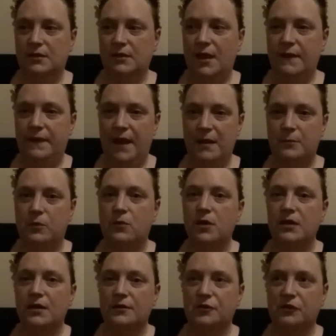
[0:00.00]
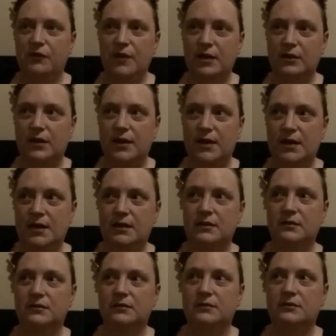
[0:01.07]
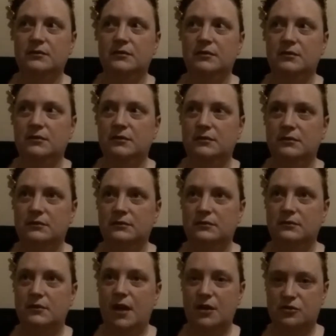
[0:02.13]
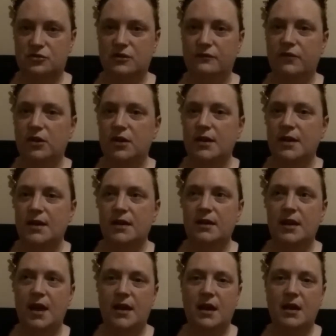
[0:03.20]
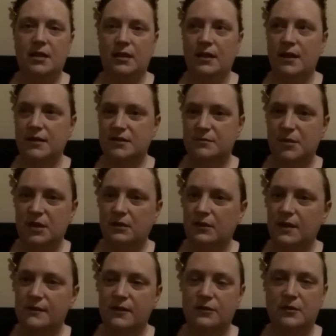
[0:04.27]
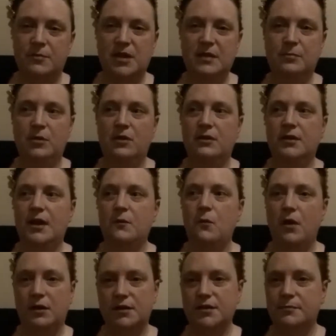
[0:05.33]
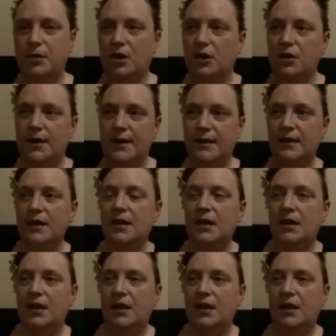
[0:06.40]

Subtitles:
At that point, I was very extroverted, and I liked being around other people, and I wanted to party.